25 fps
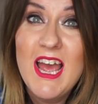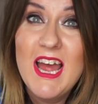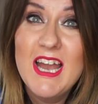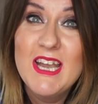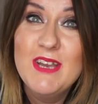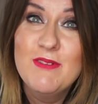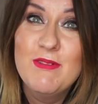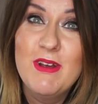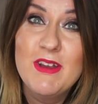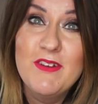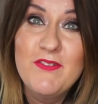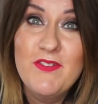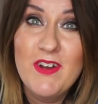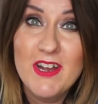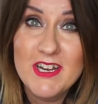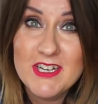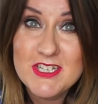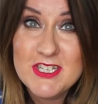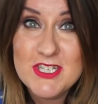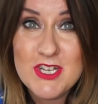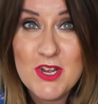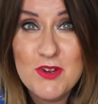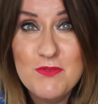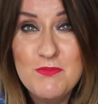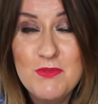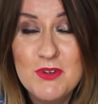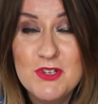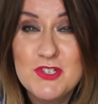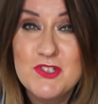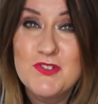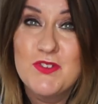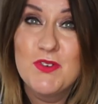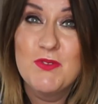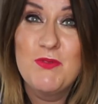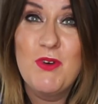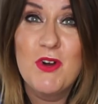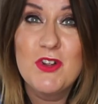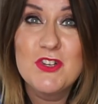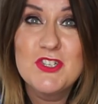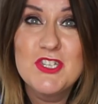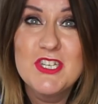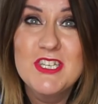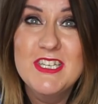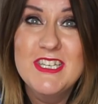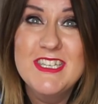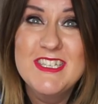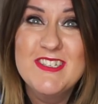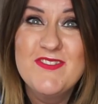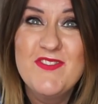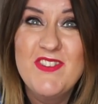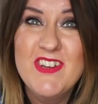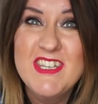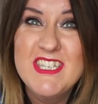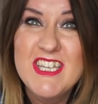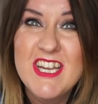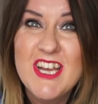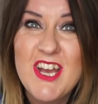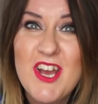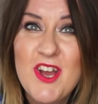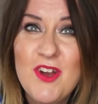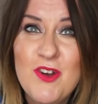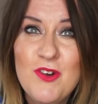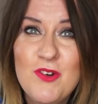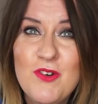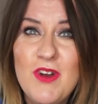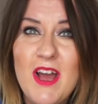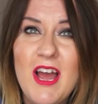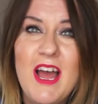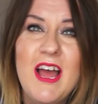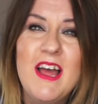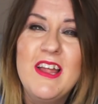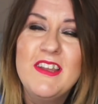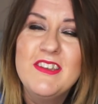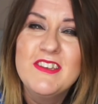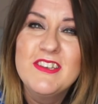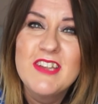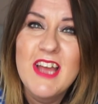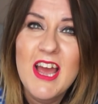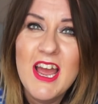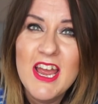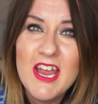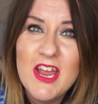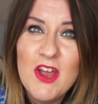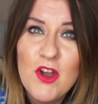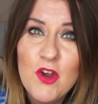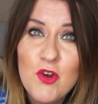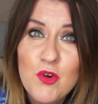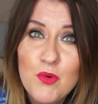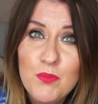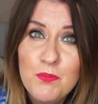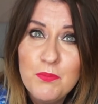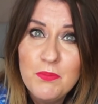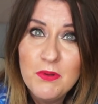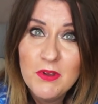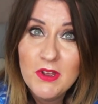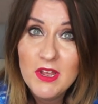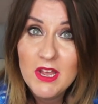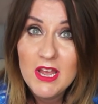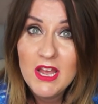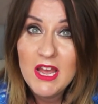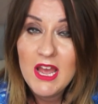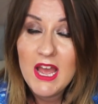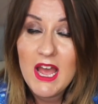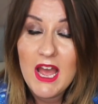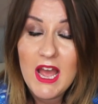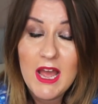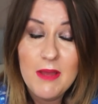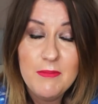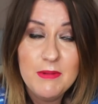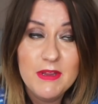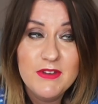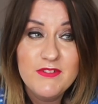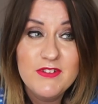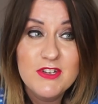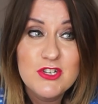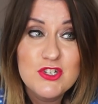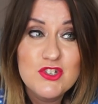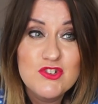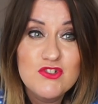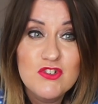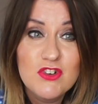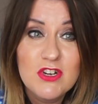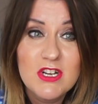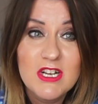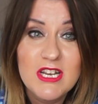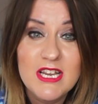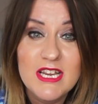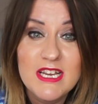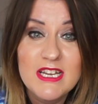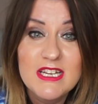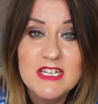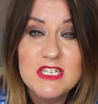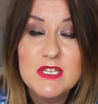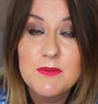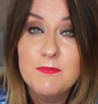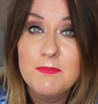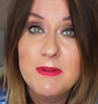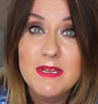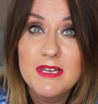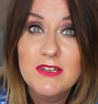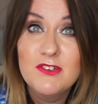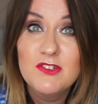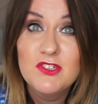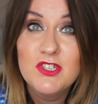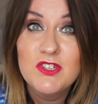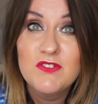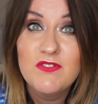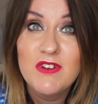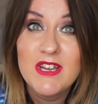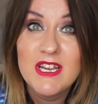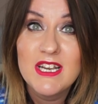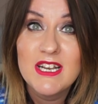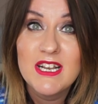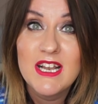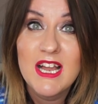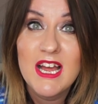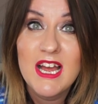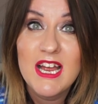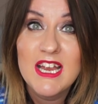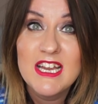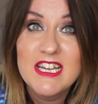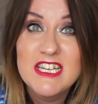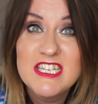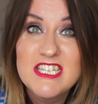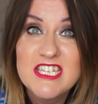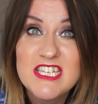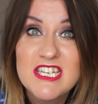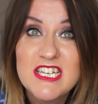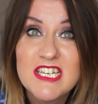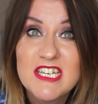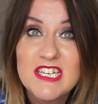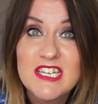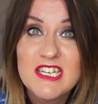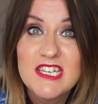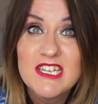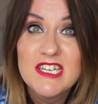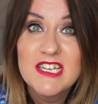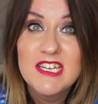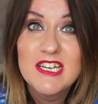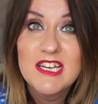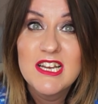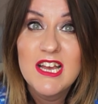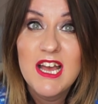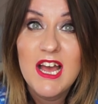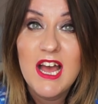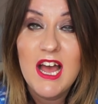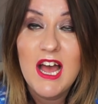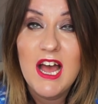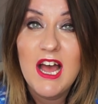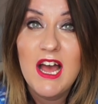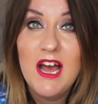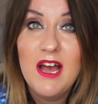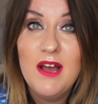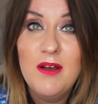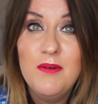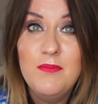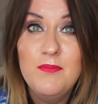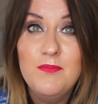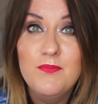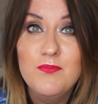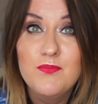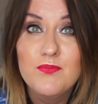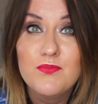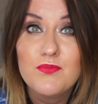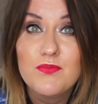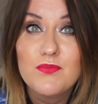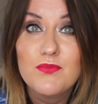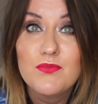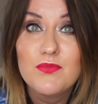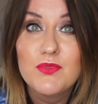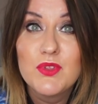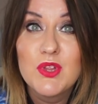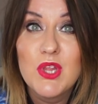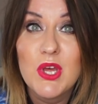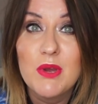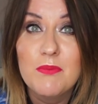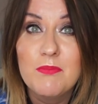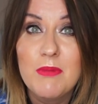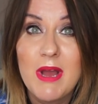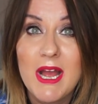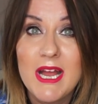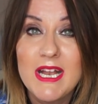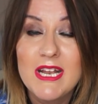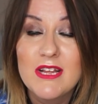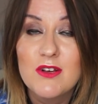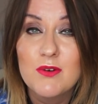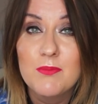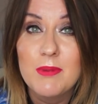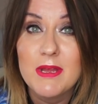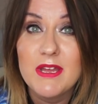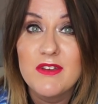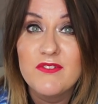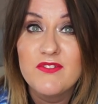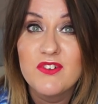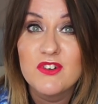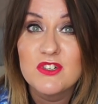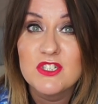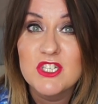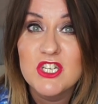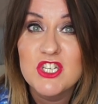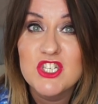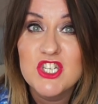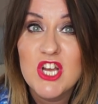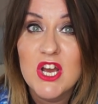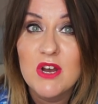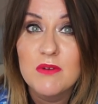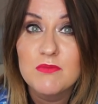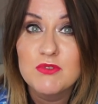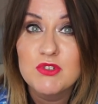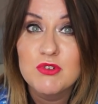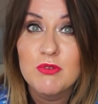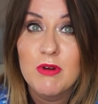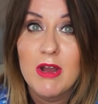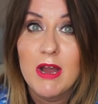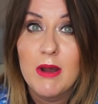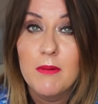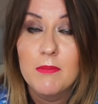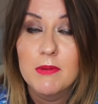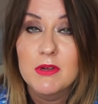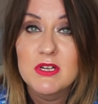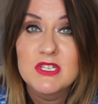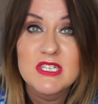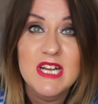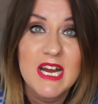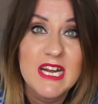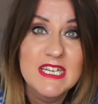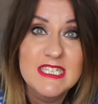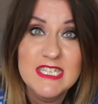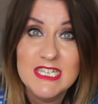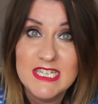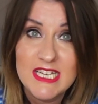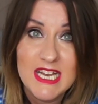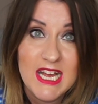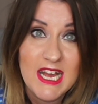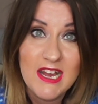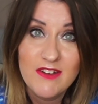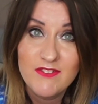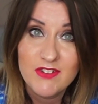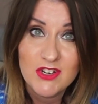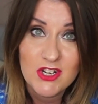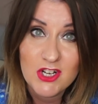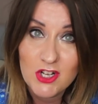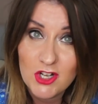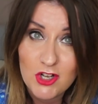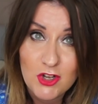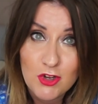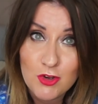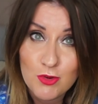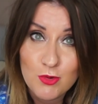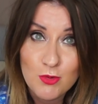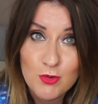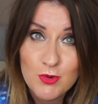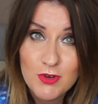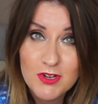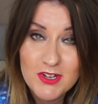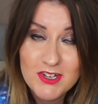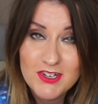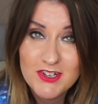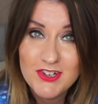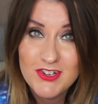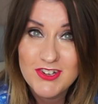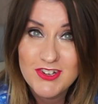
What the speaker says: Anyway, thanks so much for watching this video, and I hope if you're struggling to build the ring light, that my little bit of footage helped you out, because I didn't have a clue.